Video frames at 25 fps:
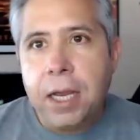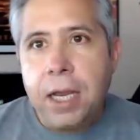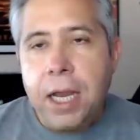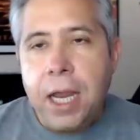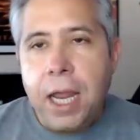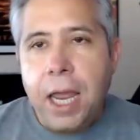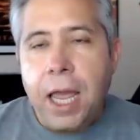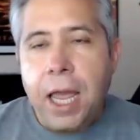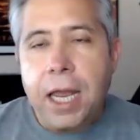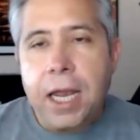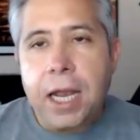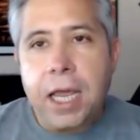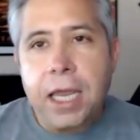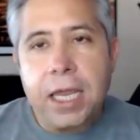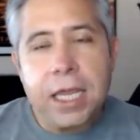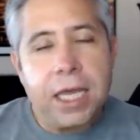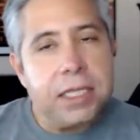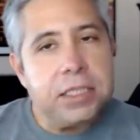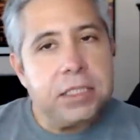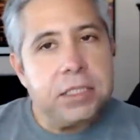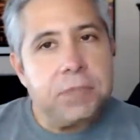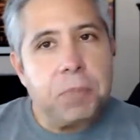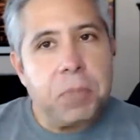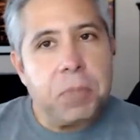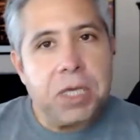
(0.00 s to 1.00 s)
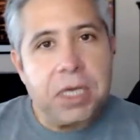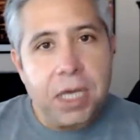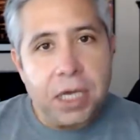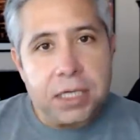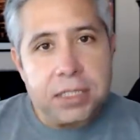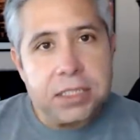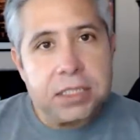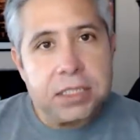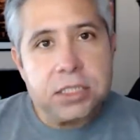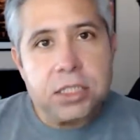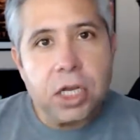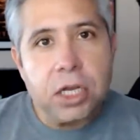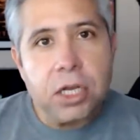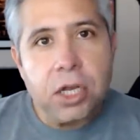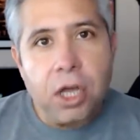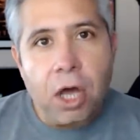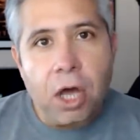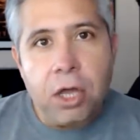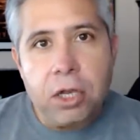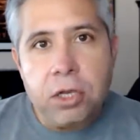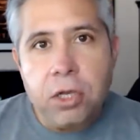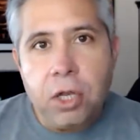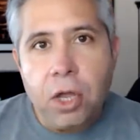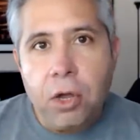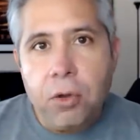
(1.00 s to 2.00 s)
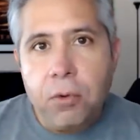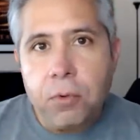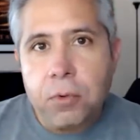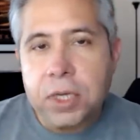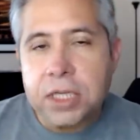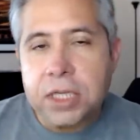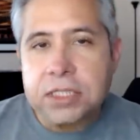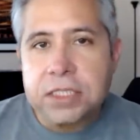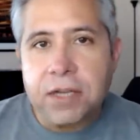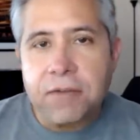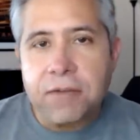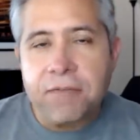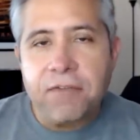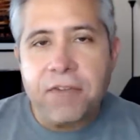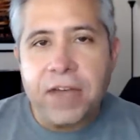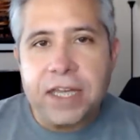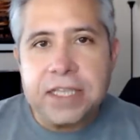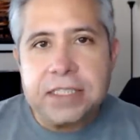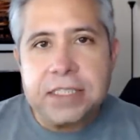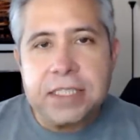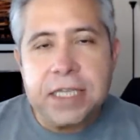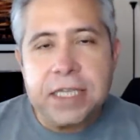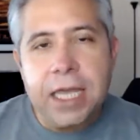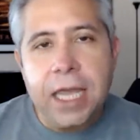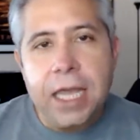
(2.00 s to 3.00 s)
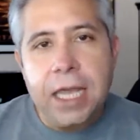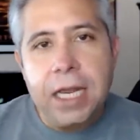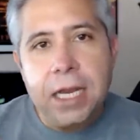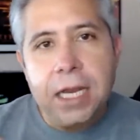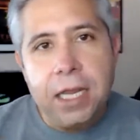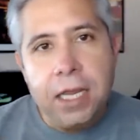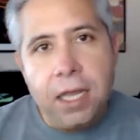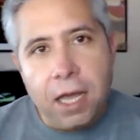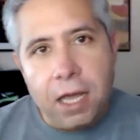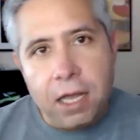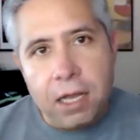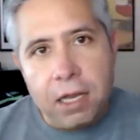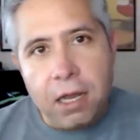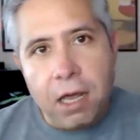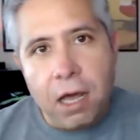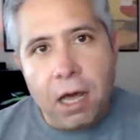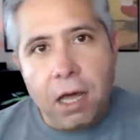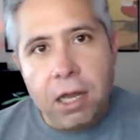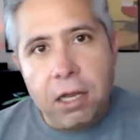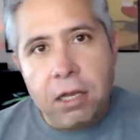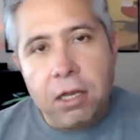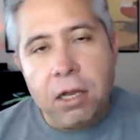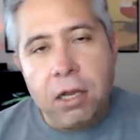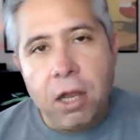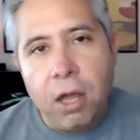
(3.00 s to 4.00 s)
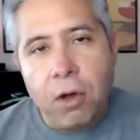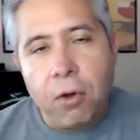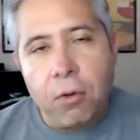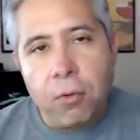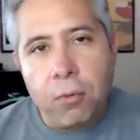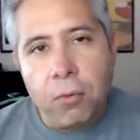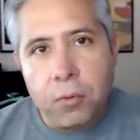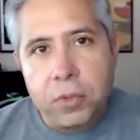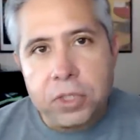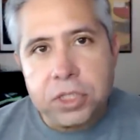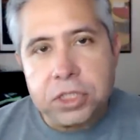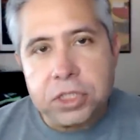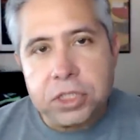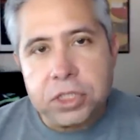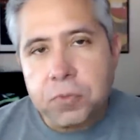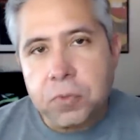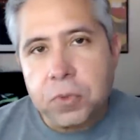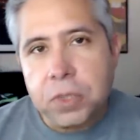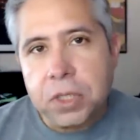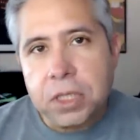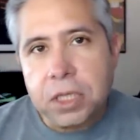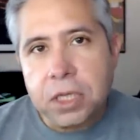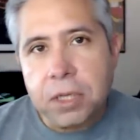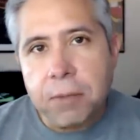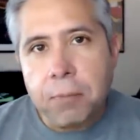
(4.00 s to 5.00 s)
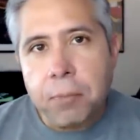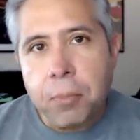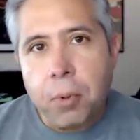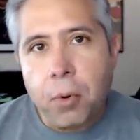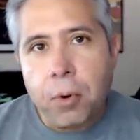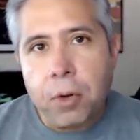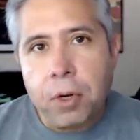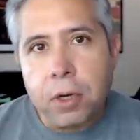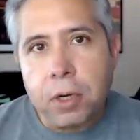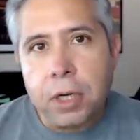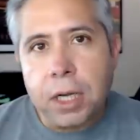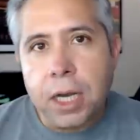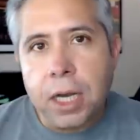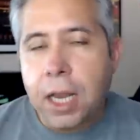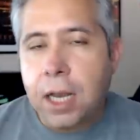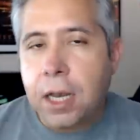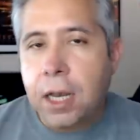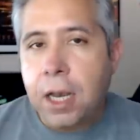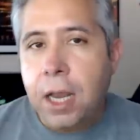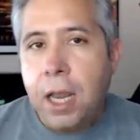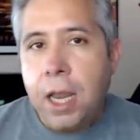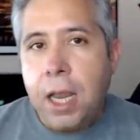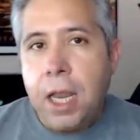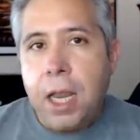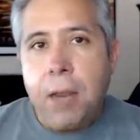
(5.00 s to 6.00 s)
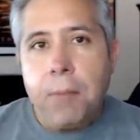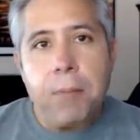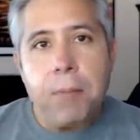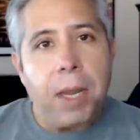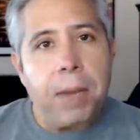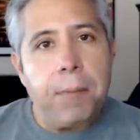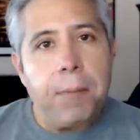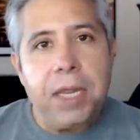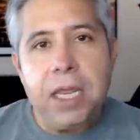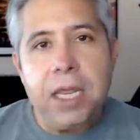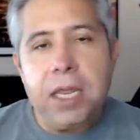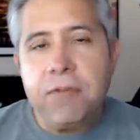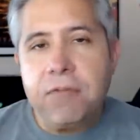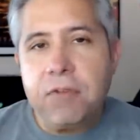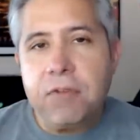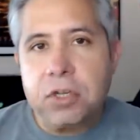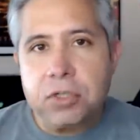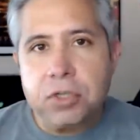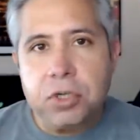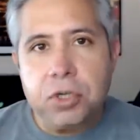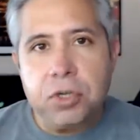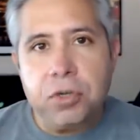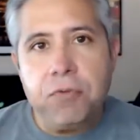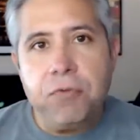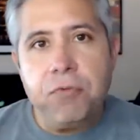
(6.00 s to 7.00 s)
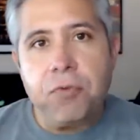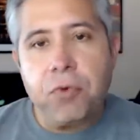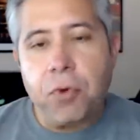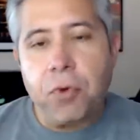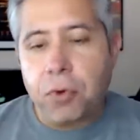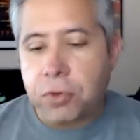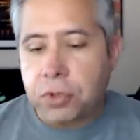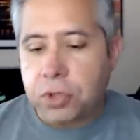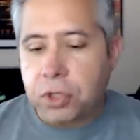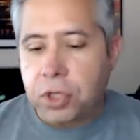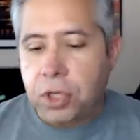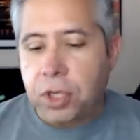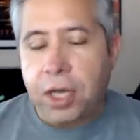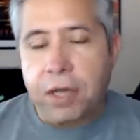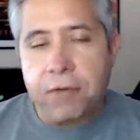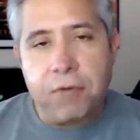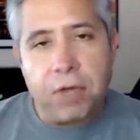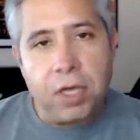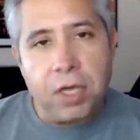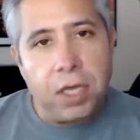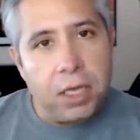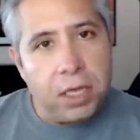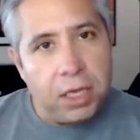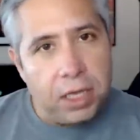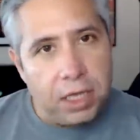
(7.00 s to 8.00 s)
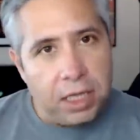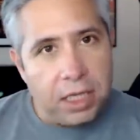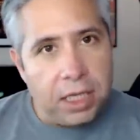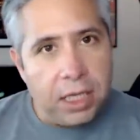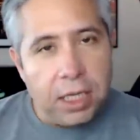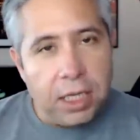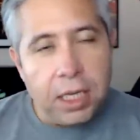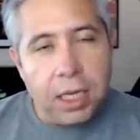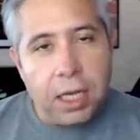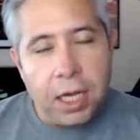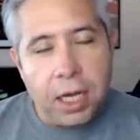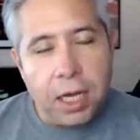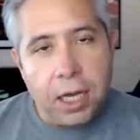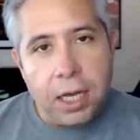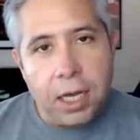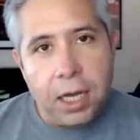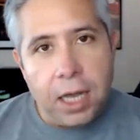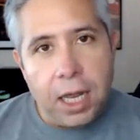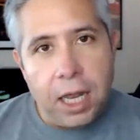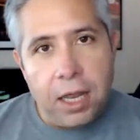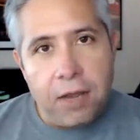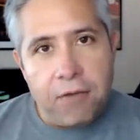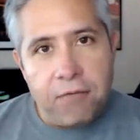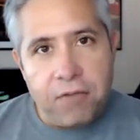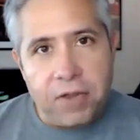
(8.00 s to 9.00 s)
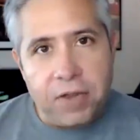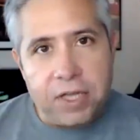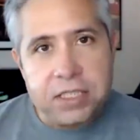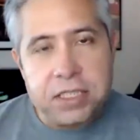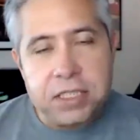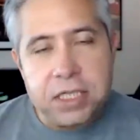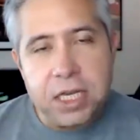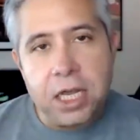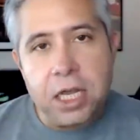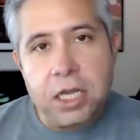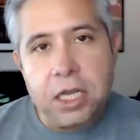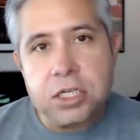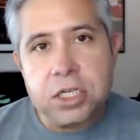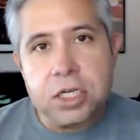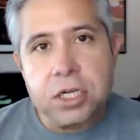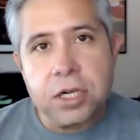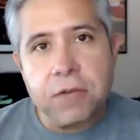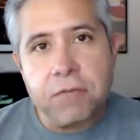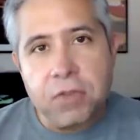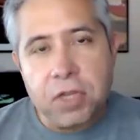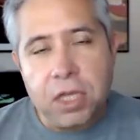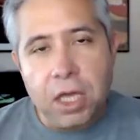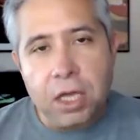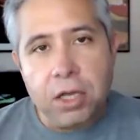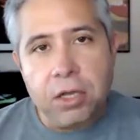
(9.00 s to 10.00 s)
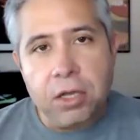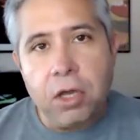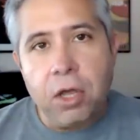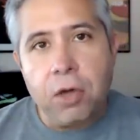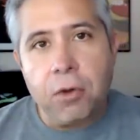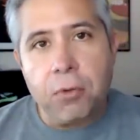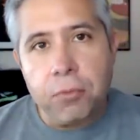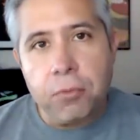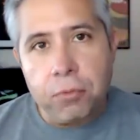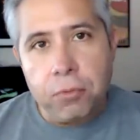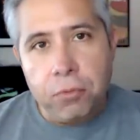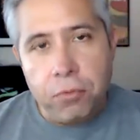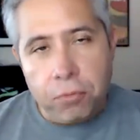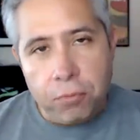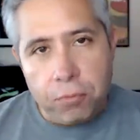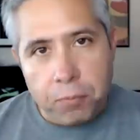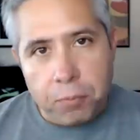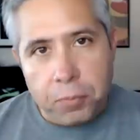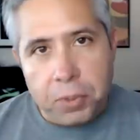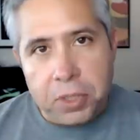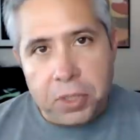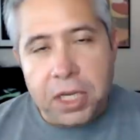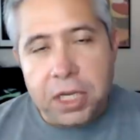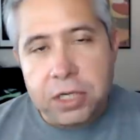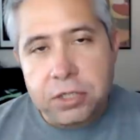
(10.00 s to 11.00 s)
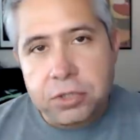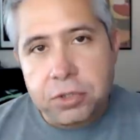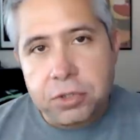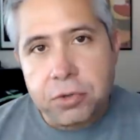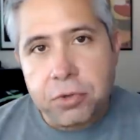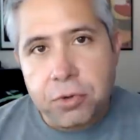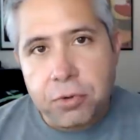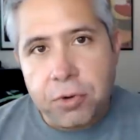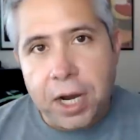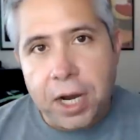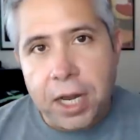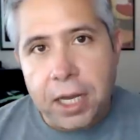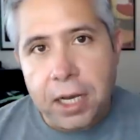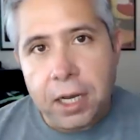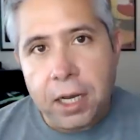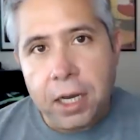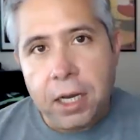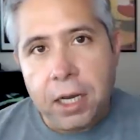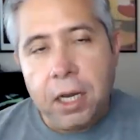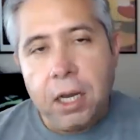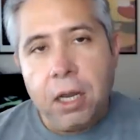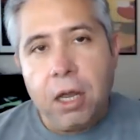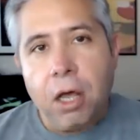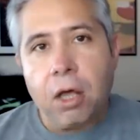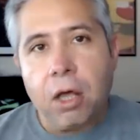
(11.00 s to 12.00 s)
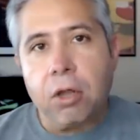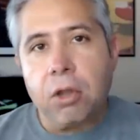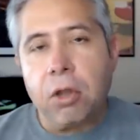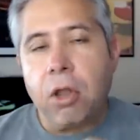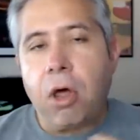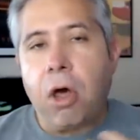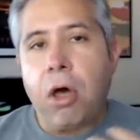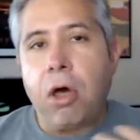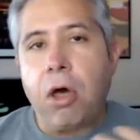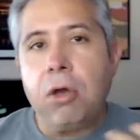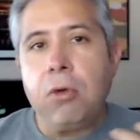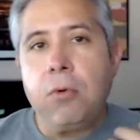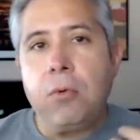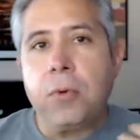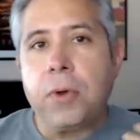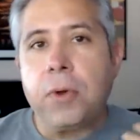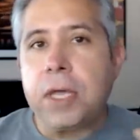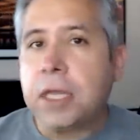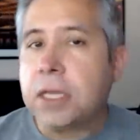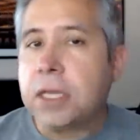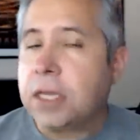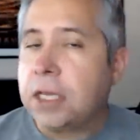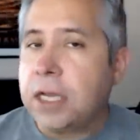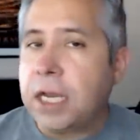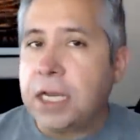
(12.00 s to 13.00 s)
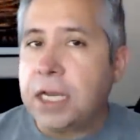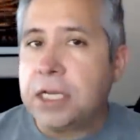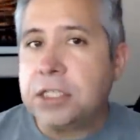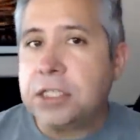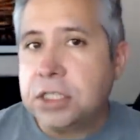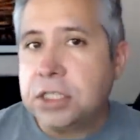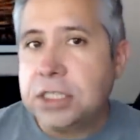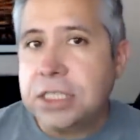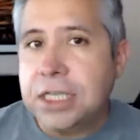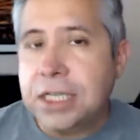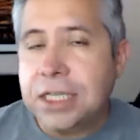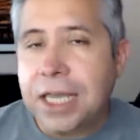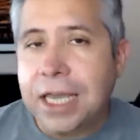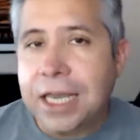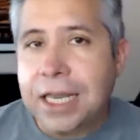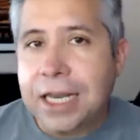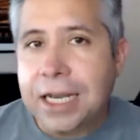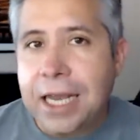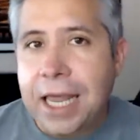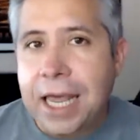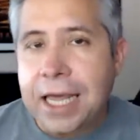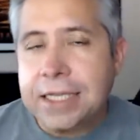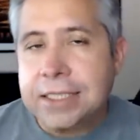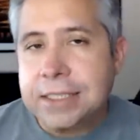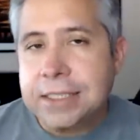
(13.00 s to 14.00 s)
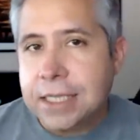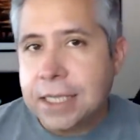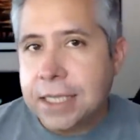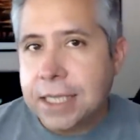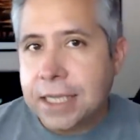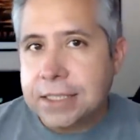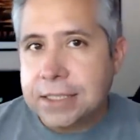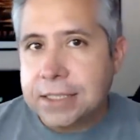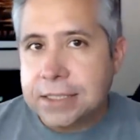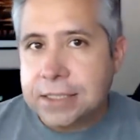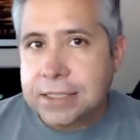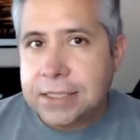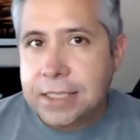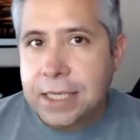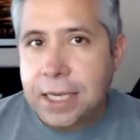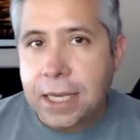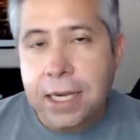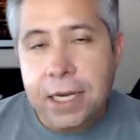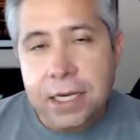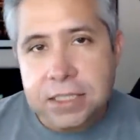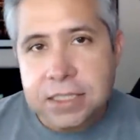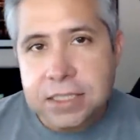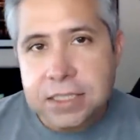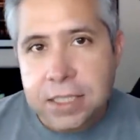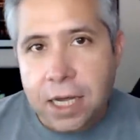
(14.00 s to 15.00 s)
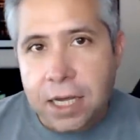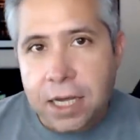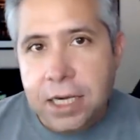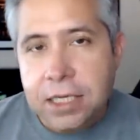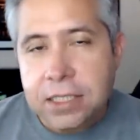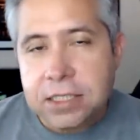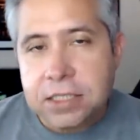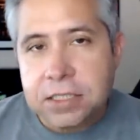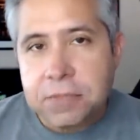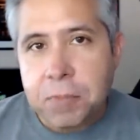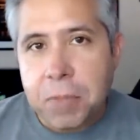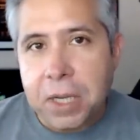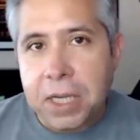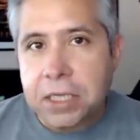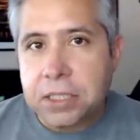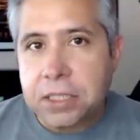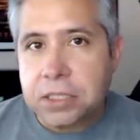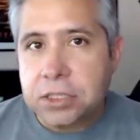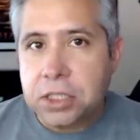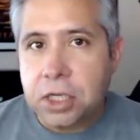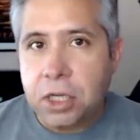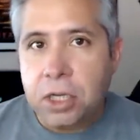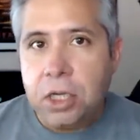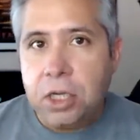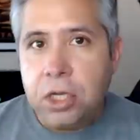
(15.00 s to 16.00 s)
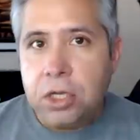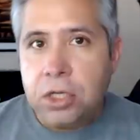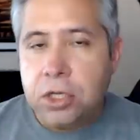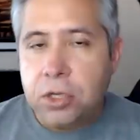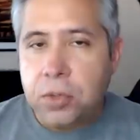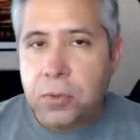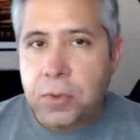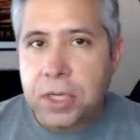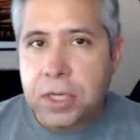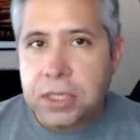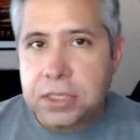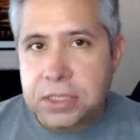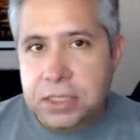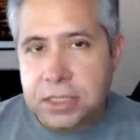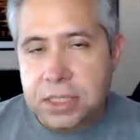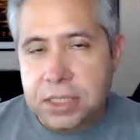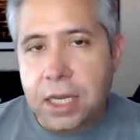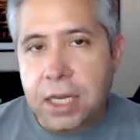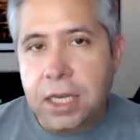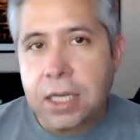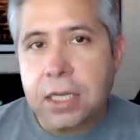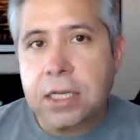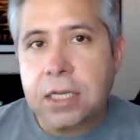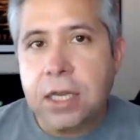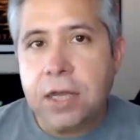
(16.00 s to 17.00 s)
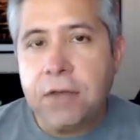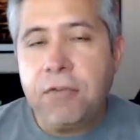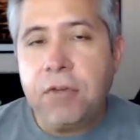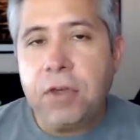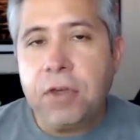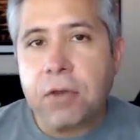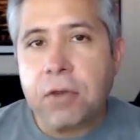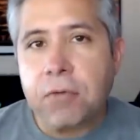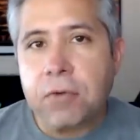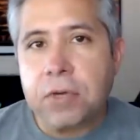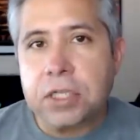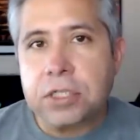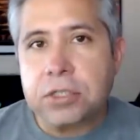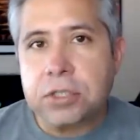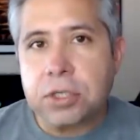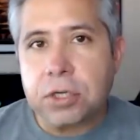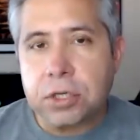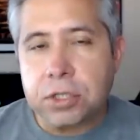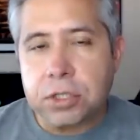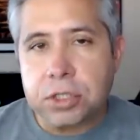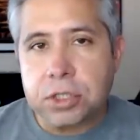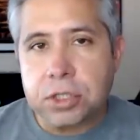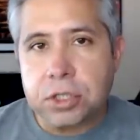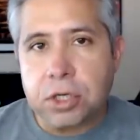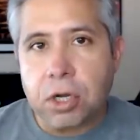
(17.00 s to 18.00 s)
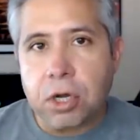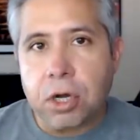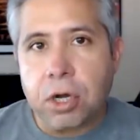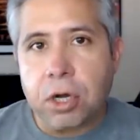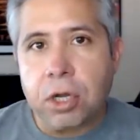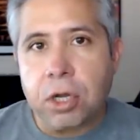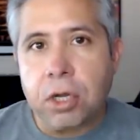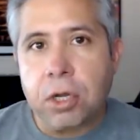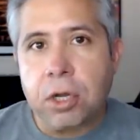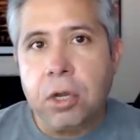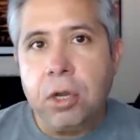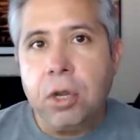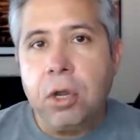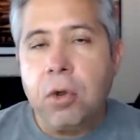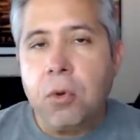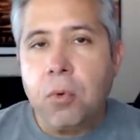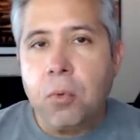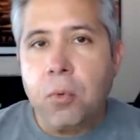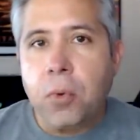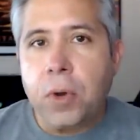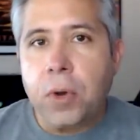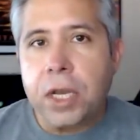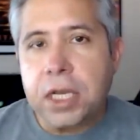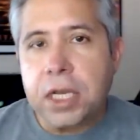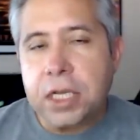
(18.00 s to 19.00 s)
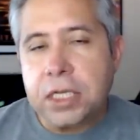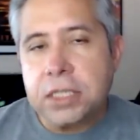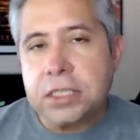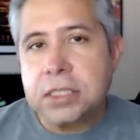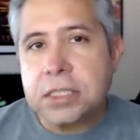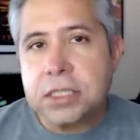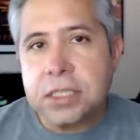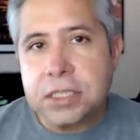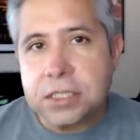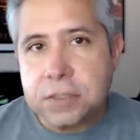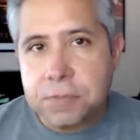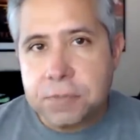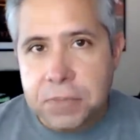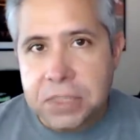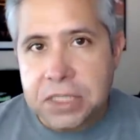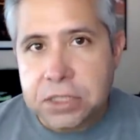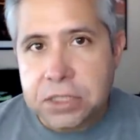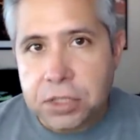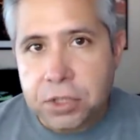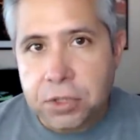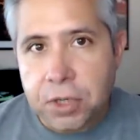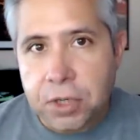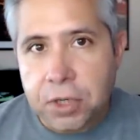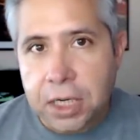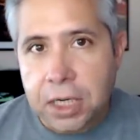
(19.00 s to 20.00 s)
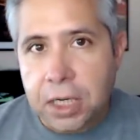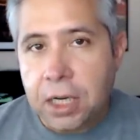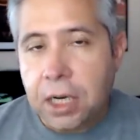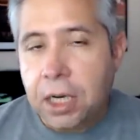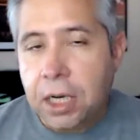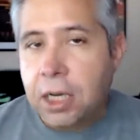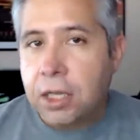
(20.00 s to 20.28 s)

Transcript: And I guess because it's an unknown, it's investigating an unknown, which is really important. And maybe even twofold. You have a the uh, investigation of the unknown potential threat, along with an agency like NASA that's science based doing a scientific research on what is this mystery.